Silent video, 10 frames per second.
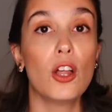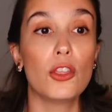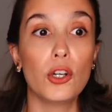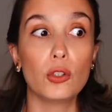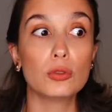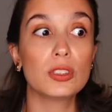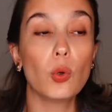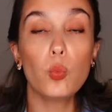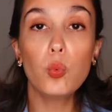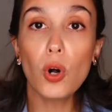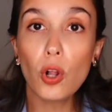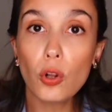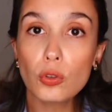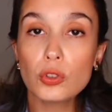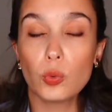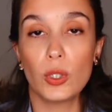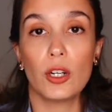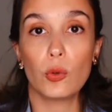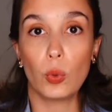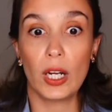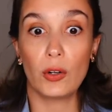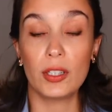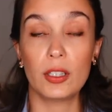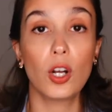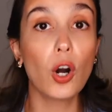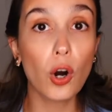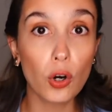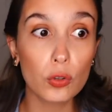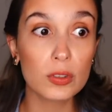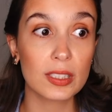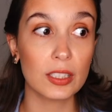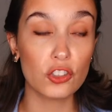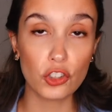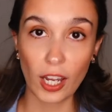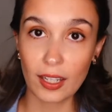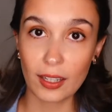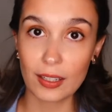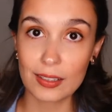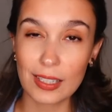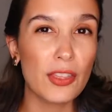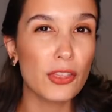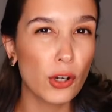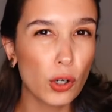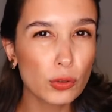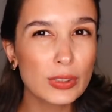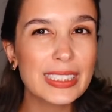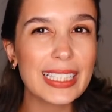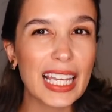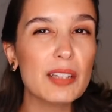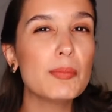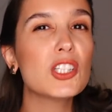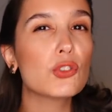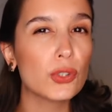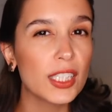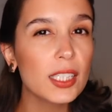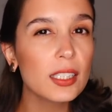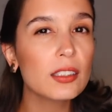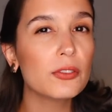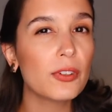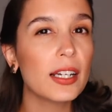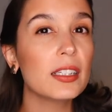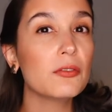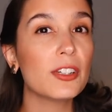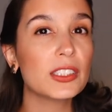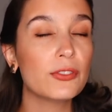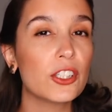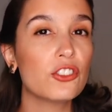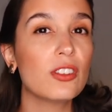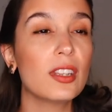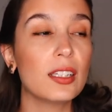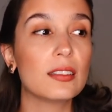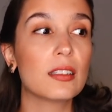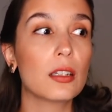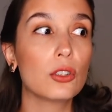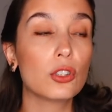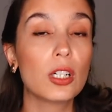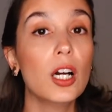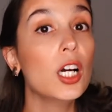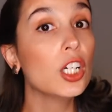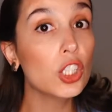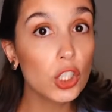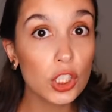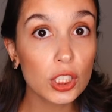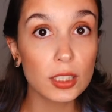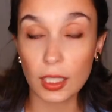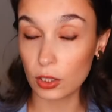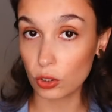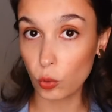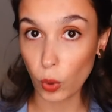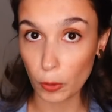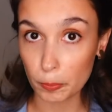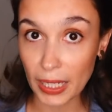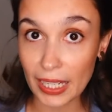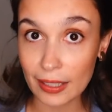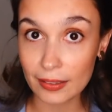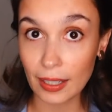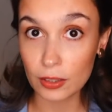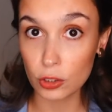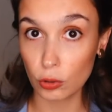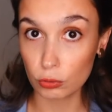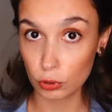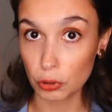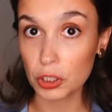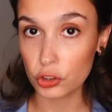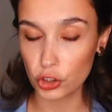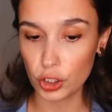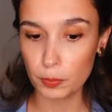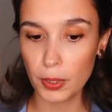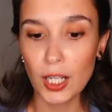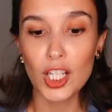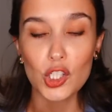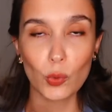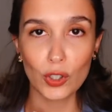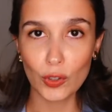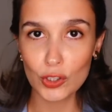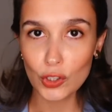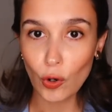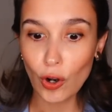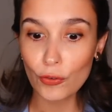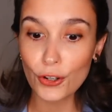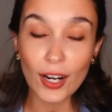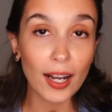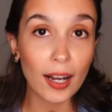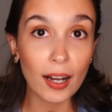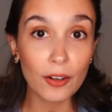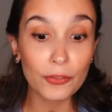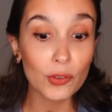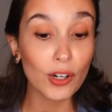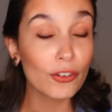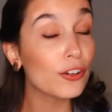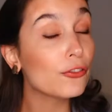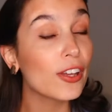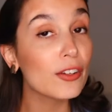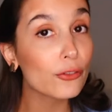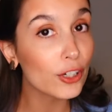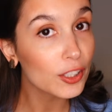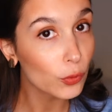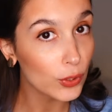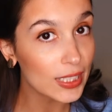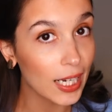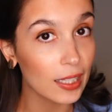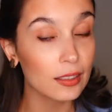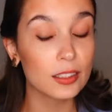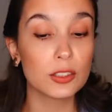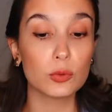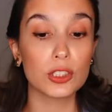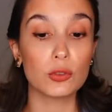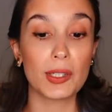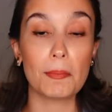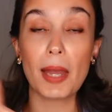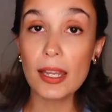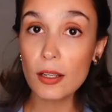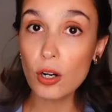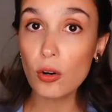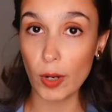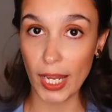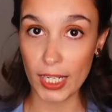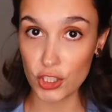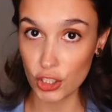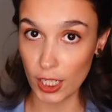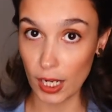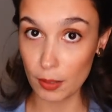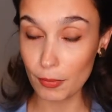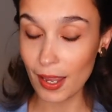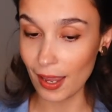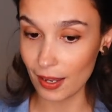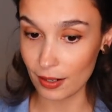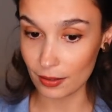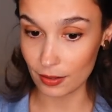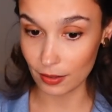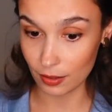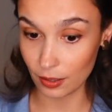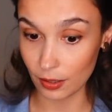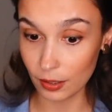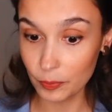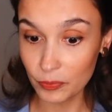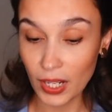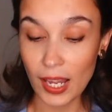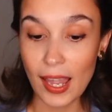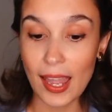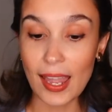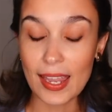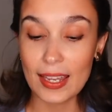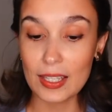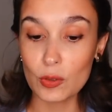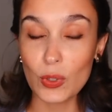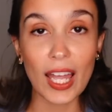those wools, we are wearing coats and jackets, and those can be tricky to find in fast fashion, things that look good, that look well made, that don't look cheap. So we're going to go over a few of our favorite retailers. We're doing Mango, H&M and Zara, and we